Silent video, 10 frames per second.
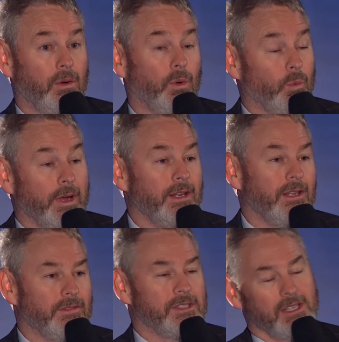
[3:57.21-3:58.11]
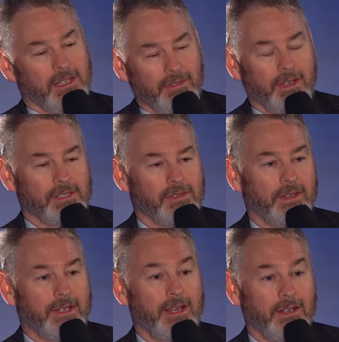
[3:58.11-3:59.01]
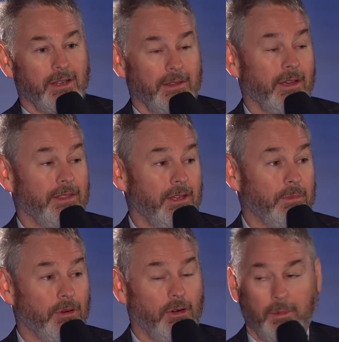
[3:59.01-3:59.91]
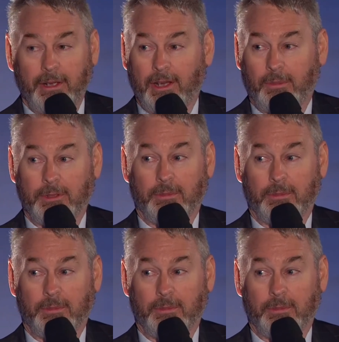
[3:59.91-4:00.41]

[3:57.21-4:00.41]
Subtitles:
already of the significance of the date, and I think probably it helped to